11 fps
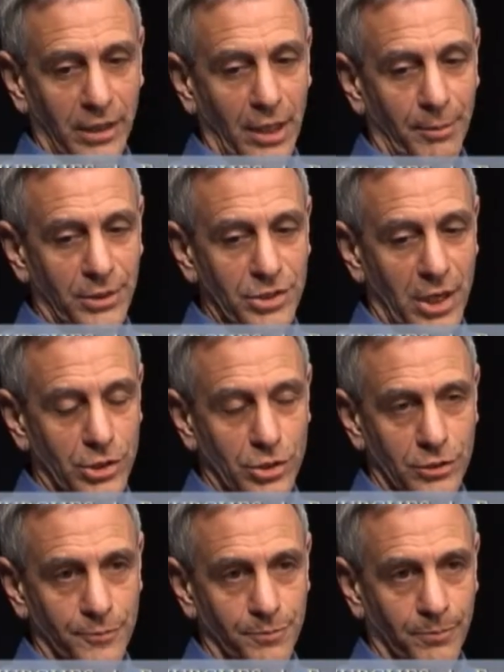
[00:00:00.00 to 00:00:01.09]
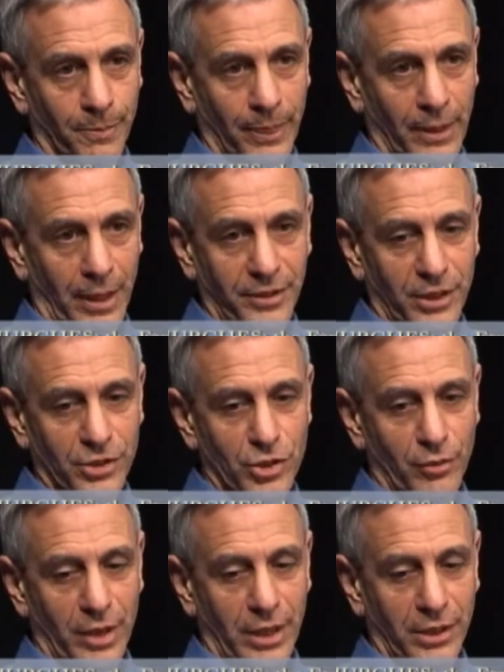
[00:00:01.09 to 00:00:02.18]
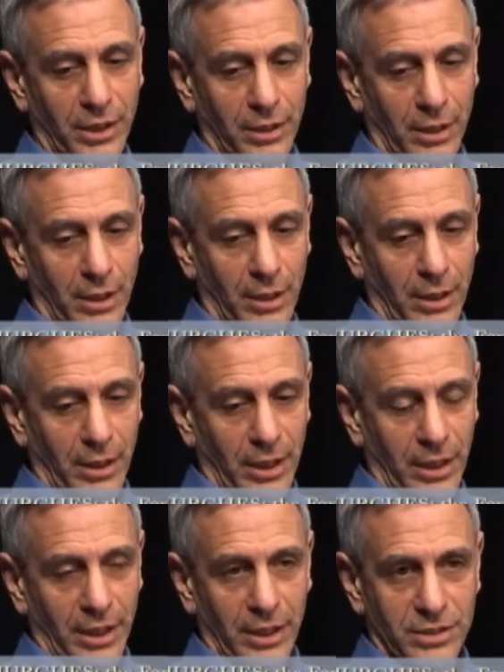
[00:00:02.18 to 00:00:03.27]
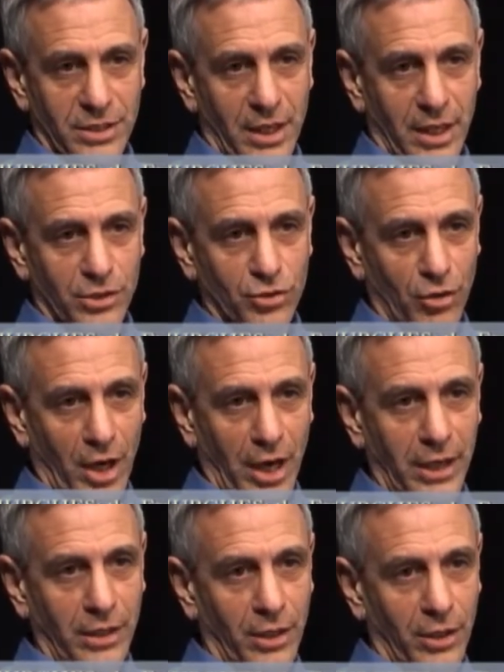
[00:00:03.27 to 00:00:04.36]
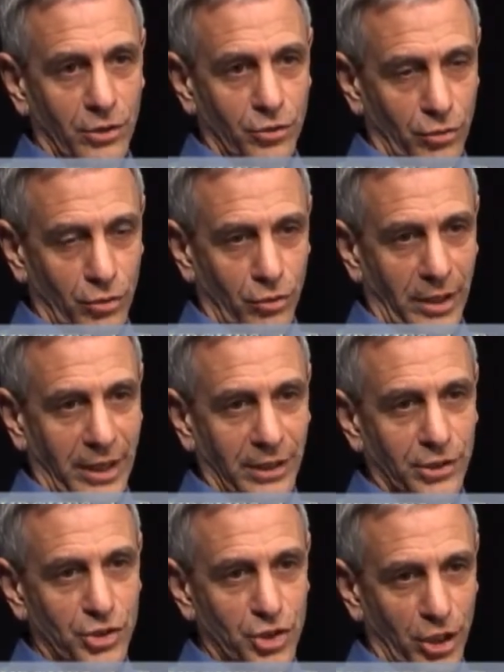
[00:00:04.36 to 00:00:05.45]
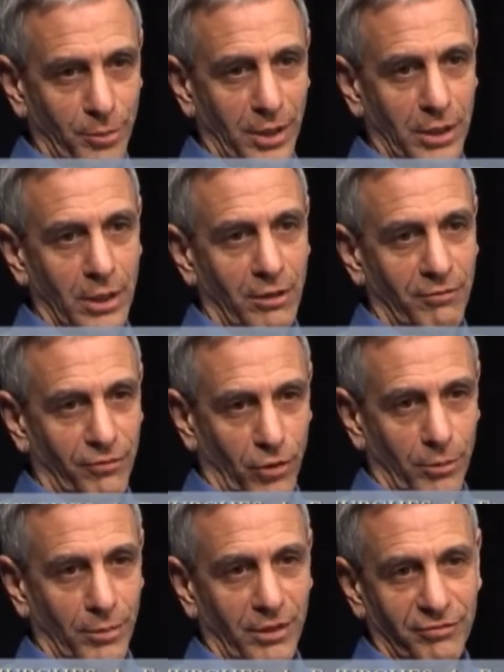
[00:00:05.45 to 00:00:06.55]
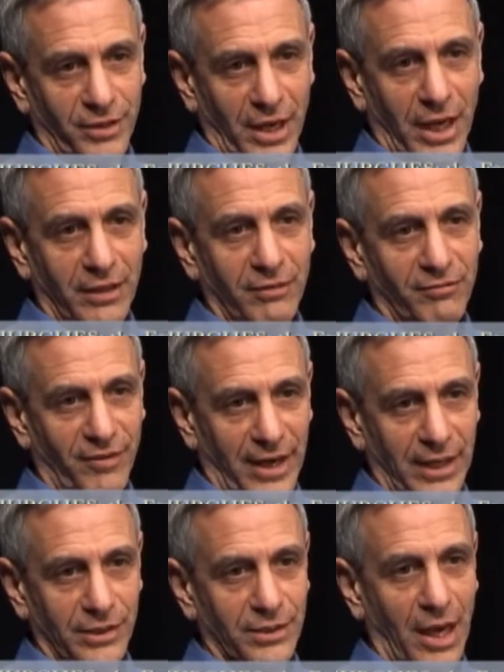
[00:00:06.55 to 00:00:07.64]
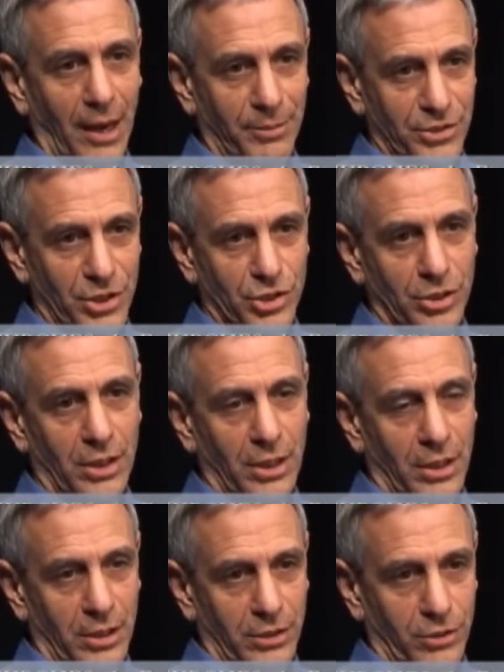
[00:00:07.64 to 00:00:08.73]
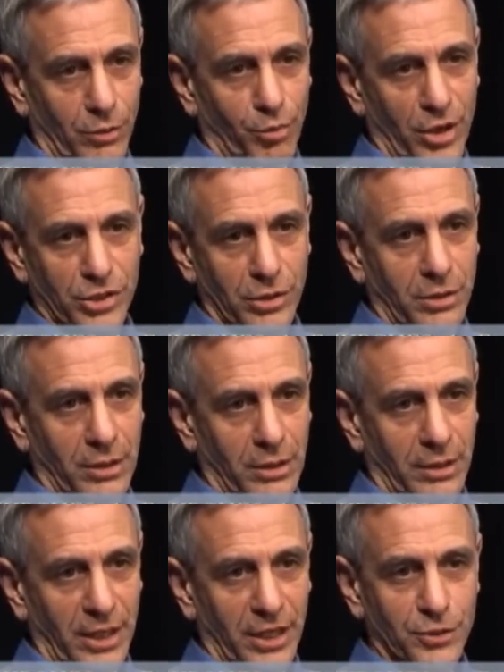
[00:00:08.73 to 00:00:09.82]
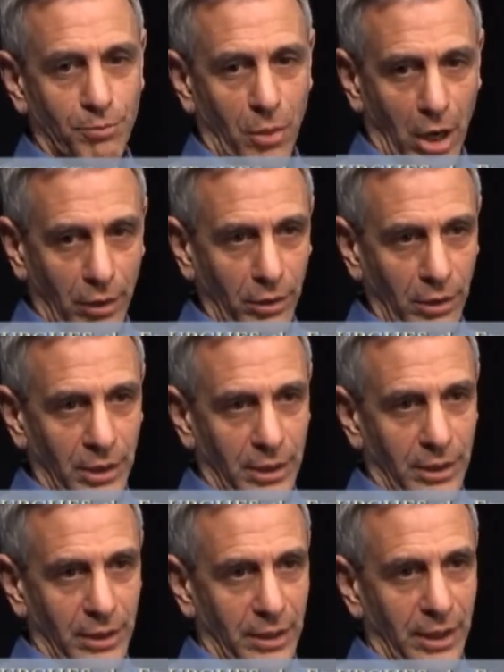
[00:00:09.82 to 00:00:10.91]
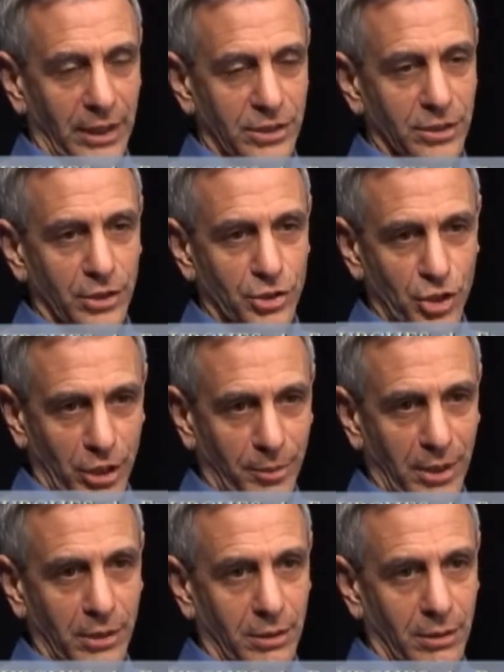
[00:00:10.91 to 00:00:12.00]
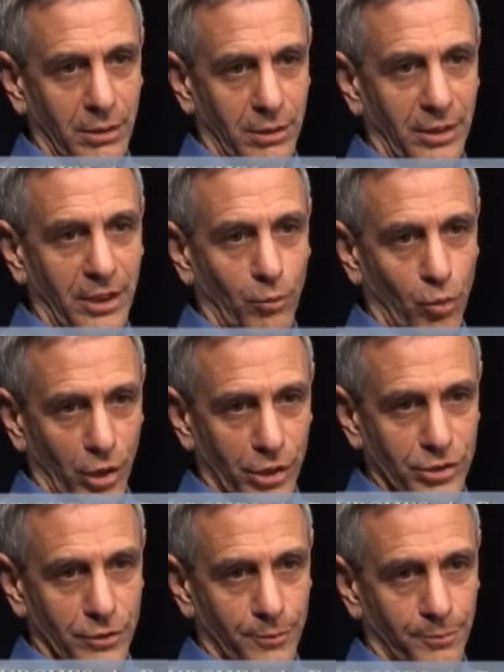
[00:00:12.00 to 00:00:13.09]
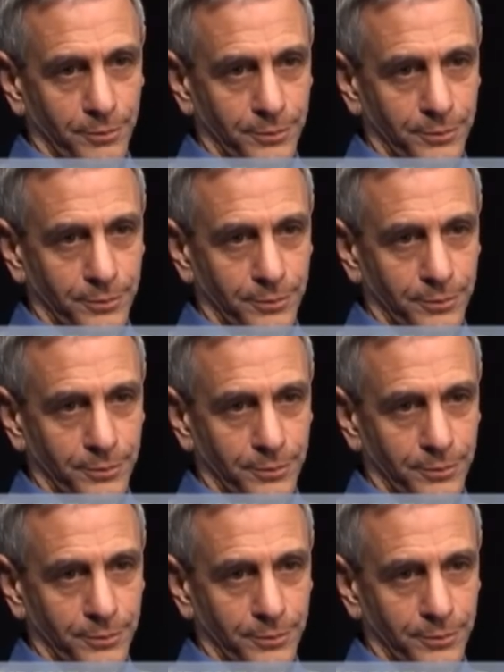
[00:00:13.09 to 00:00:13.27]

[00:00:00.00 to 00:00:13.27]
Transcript: the economic sanctions. I think it's a great idea. It is a tried, true, and legitimate form of nonviolent opposition to oppression. It's moral, it's legitimate, it works.